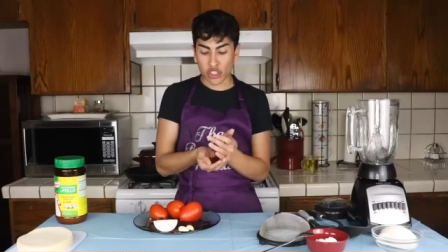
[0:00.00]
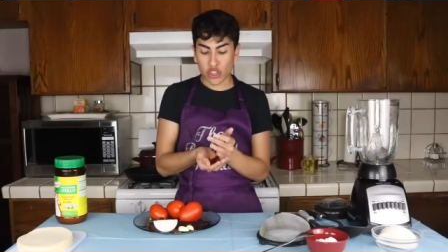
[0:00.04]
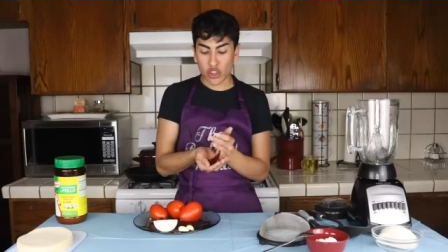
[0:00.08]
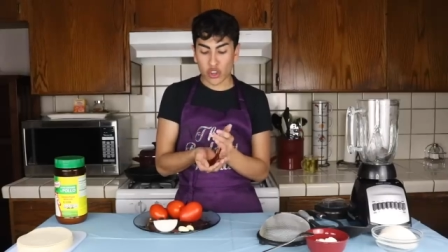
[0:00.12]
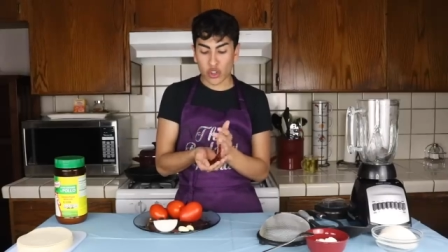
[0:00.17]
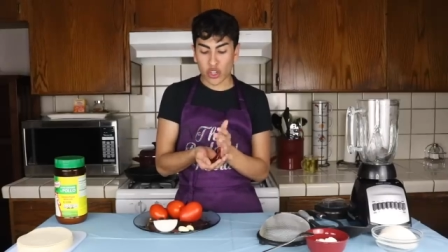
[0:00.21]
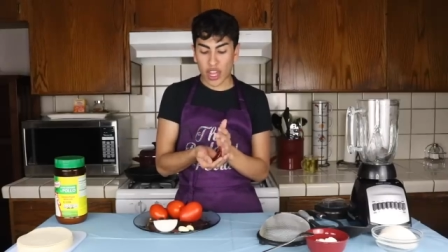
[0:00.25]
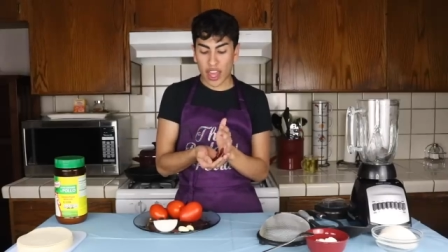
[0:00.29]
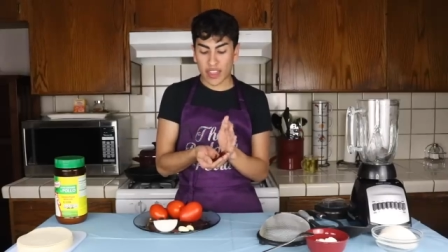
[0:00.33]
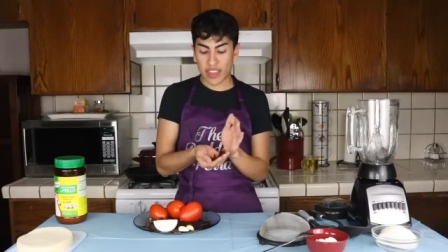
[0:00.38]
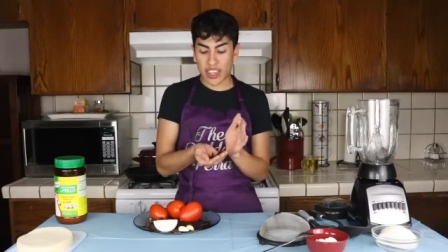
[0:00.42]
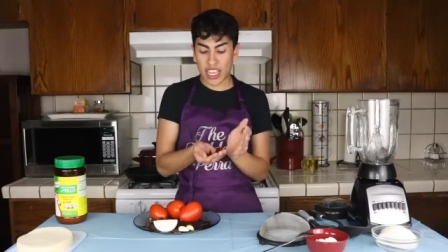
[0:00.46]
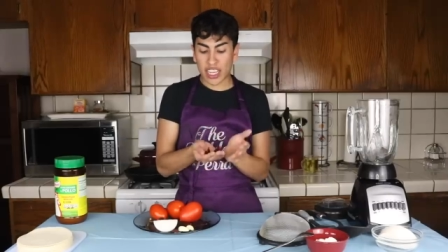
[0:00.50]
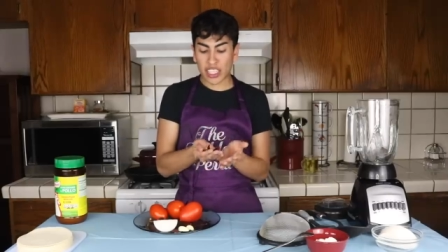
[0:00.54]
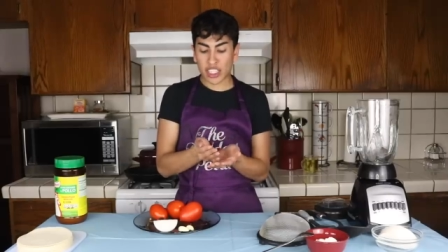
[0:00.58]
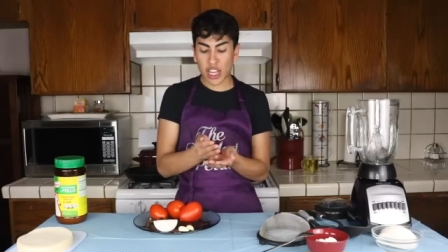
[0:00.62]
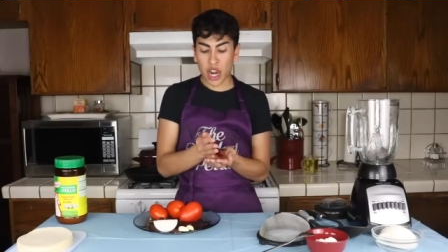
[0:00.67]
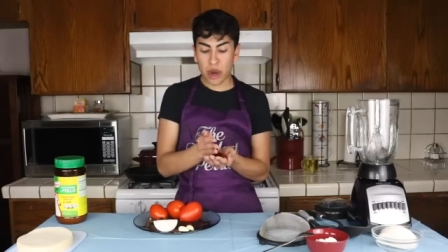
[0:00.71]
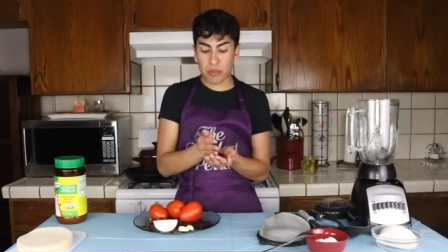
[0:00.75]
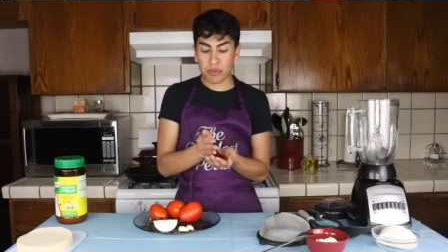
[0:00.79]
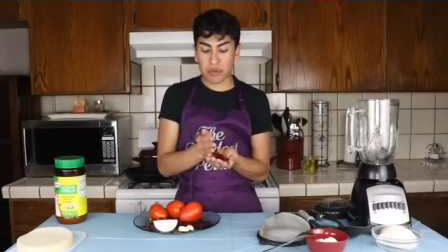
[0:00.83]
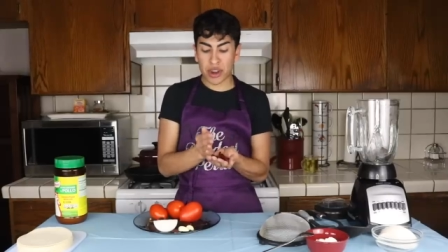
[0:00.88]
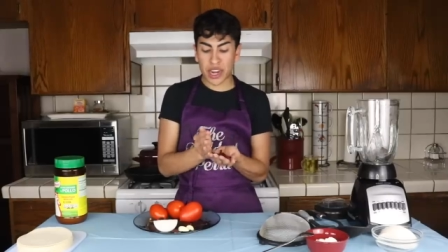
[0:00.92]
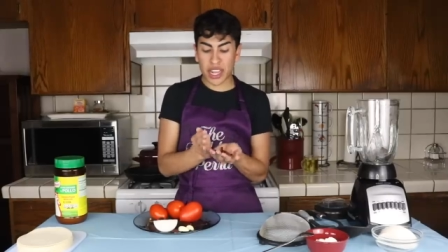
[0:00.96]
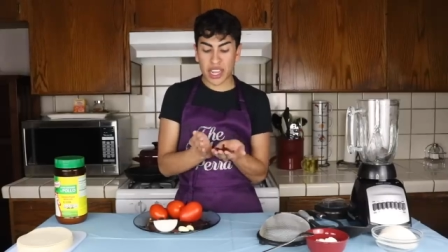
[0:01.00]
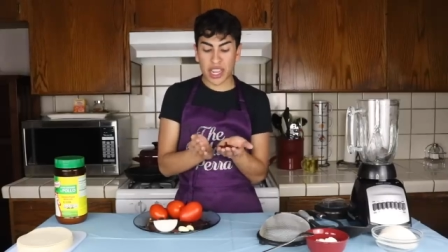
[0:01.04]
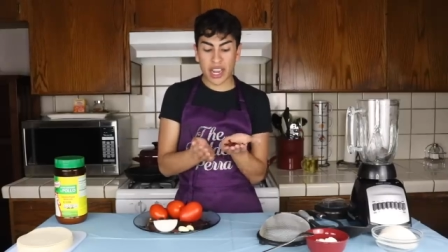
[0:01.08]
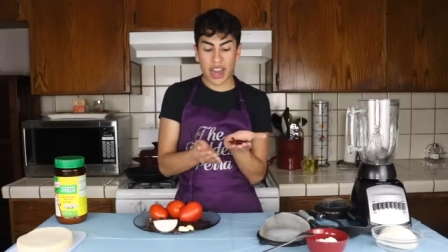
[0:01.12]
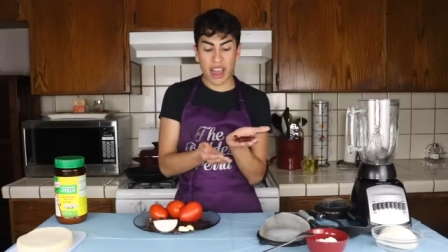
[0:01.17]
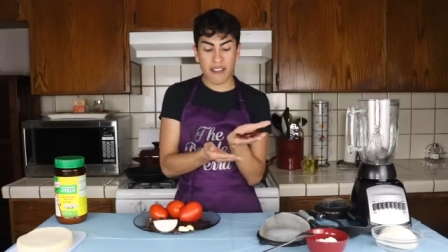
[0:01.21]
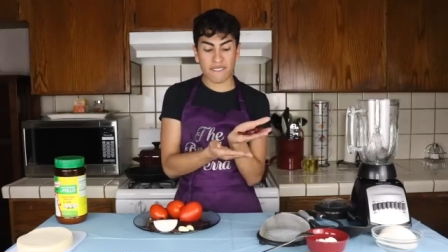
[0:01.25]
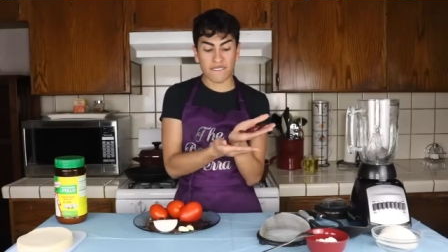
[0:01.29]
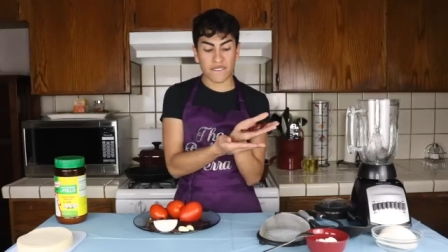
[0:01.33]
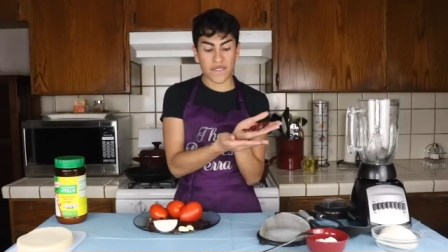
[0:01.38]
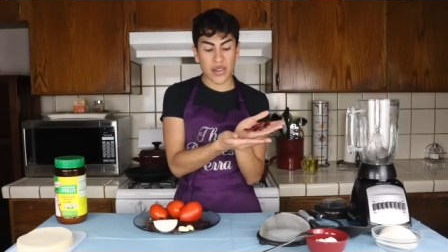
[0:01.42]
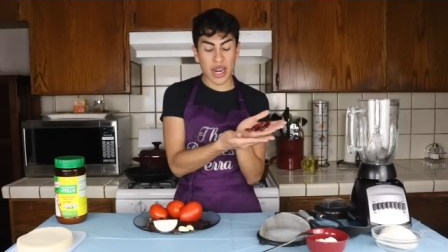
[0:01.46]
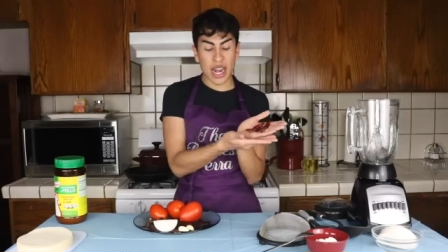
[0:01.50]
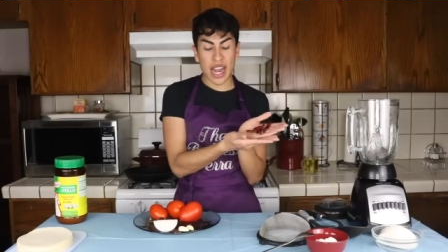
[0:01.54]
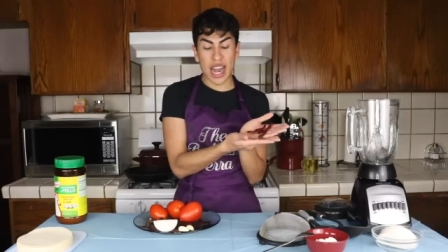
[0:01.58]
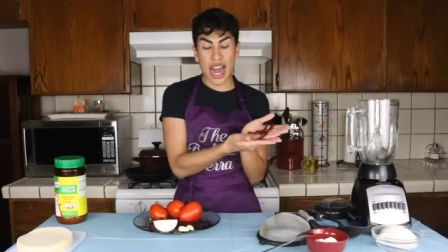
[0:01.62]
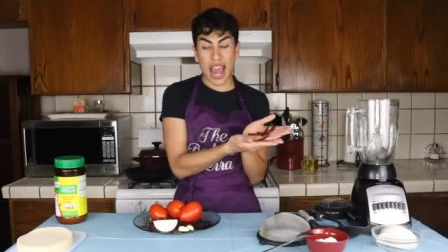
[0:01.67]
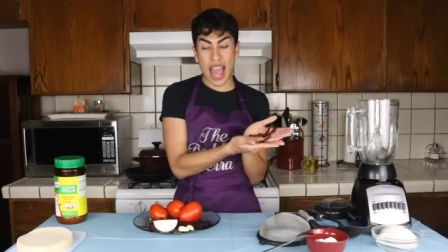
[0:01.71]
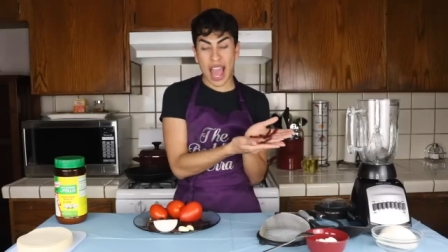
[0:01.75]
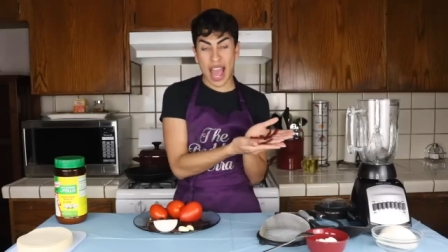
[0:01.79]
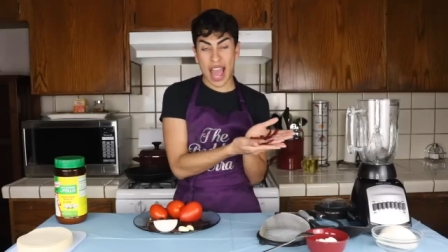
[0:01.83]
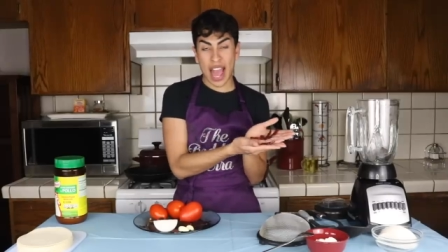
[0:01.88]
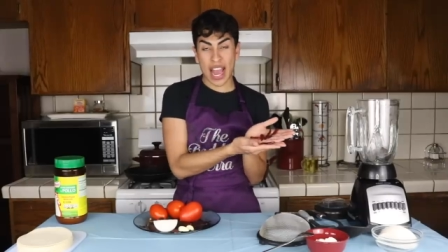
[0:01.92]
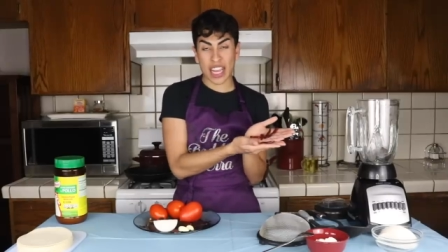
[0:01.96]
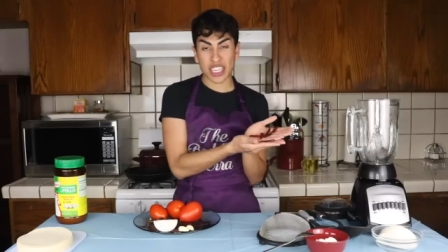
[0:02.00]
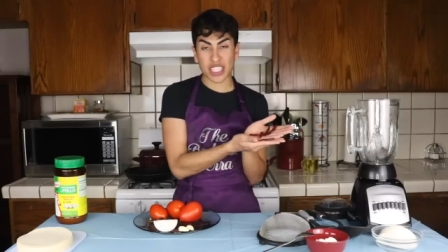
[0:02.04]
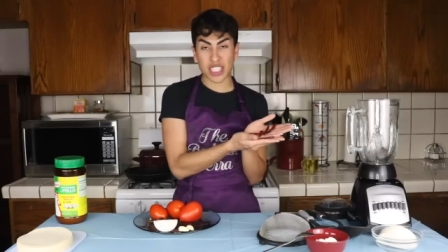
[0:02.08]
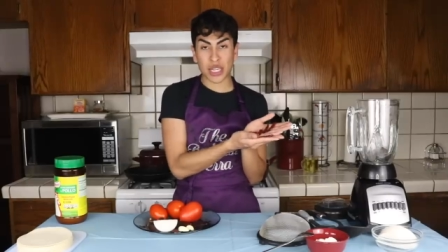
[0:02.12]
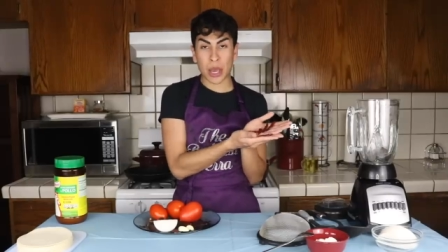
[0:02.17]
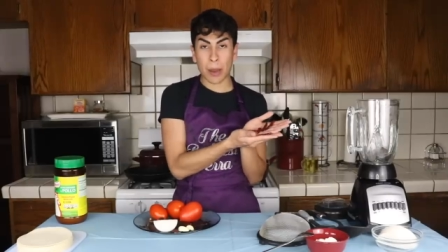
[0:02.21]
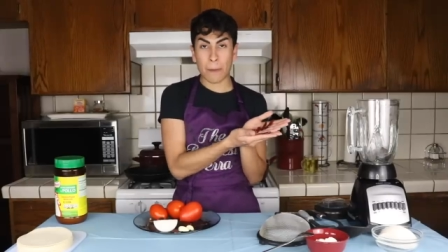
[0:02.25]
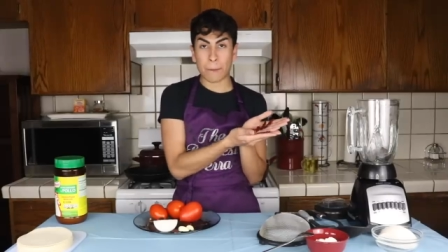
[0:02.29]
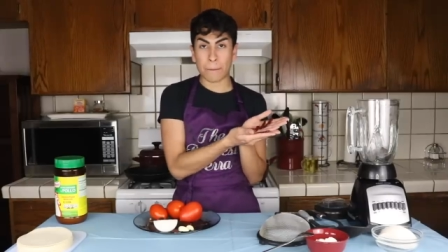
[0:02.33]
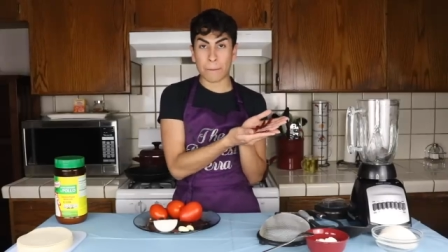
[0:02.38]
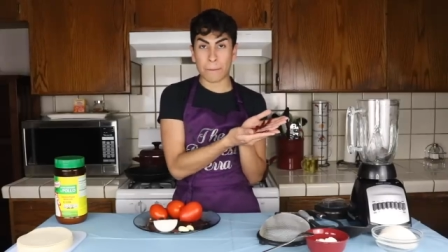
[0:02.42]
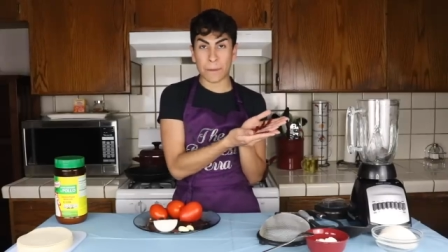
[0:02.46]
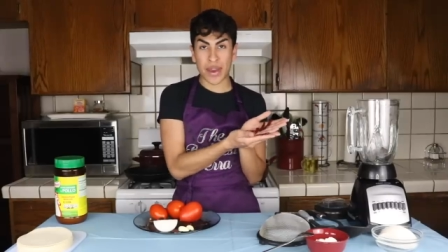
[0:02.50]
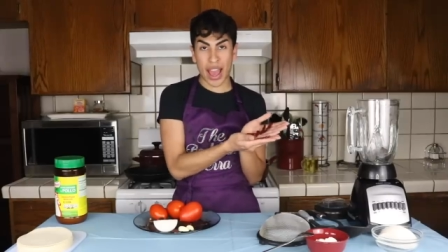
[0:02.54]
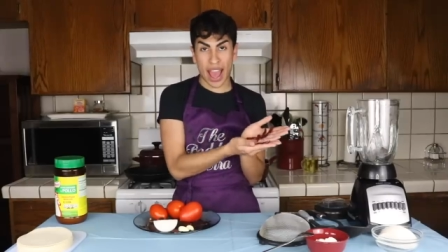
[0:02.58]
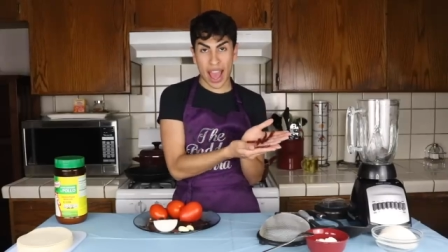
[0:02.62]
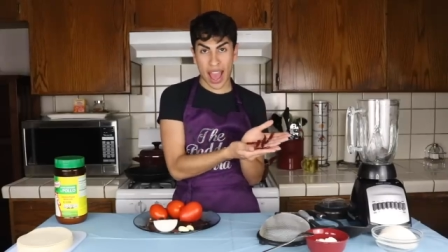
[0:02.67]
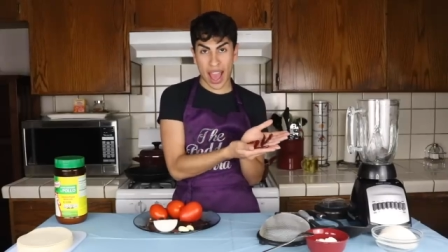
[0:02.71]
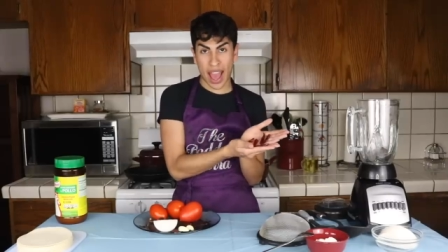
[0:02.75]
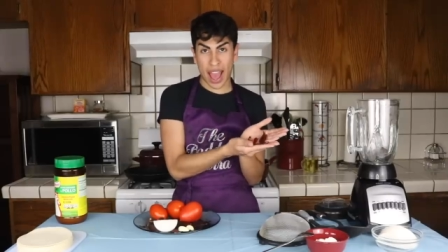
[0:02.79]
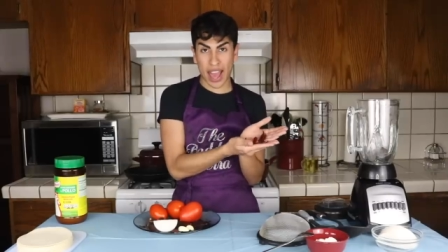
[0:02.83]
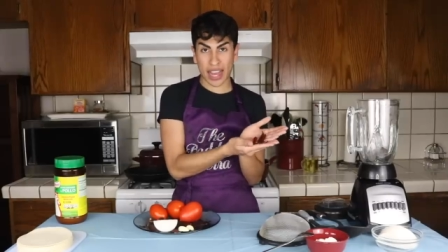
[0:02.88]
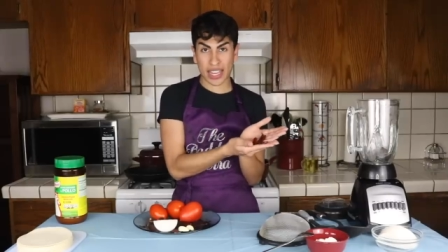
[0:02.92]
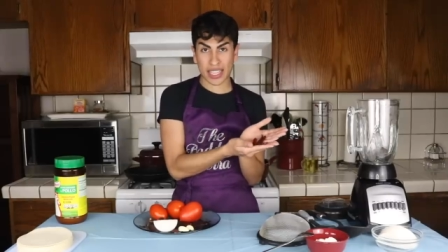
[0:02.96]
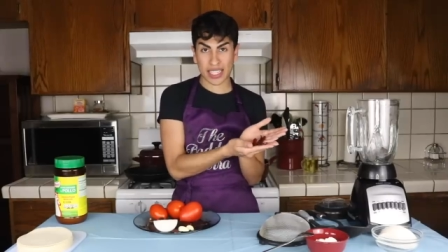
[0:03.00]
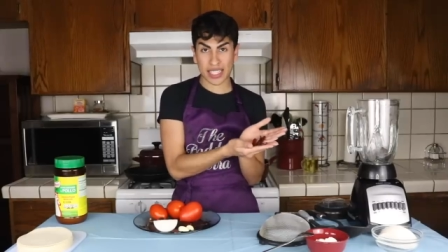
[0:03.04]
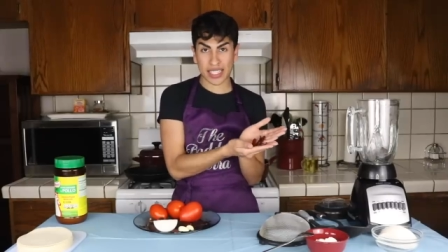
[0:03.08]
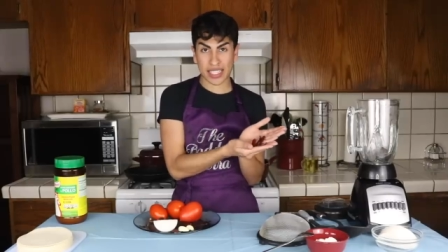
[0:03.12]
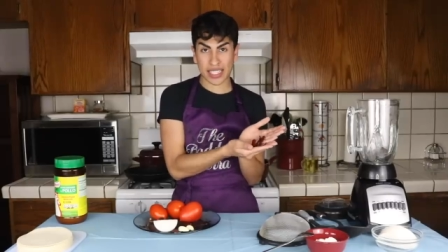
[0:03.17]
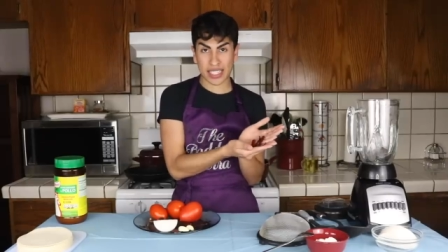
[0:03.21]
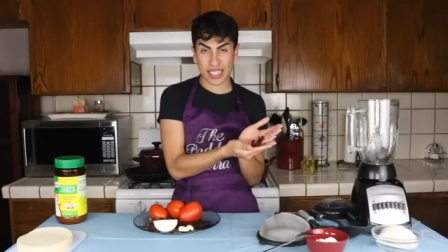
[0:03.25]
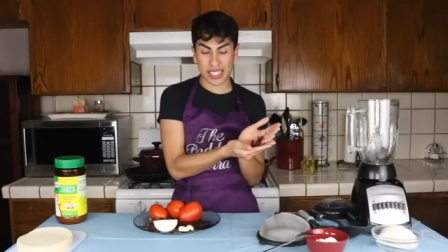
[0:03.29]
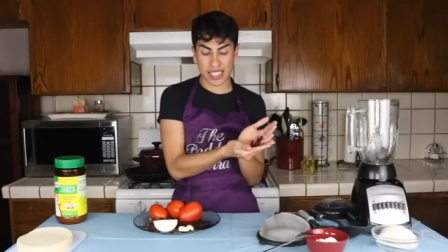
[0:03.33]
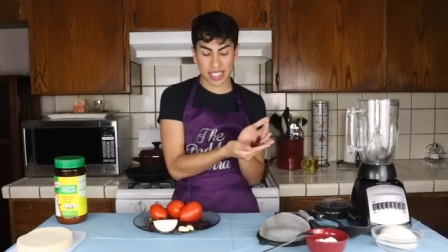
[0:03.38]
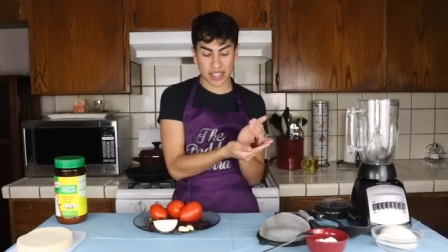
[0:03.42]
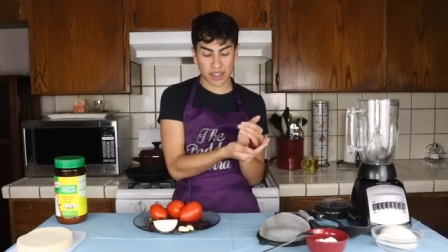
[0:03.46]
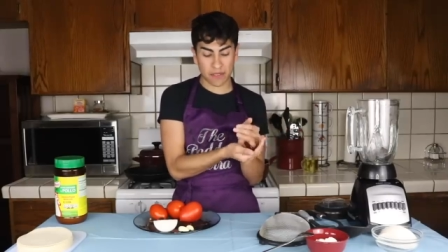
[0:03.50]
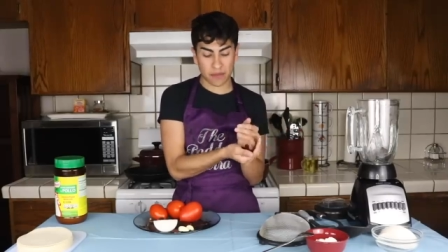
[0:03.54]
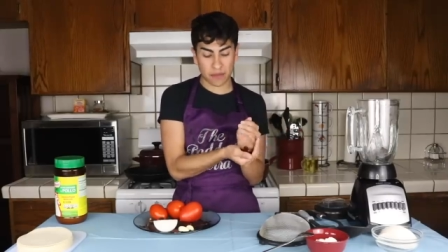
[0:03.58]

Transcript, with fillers: Dude, these are bringing flashbacks.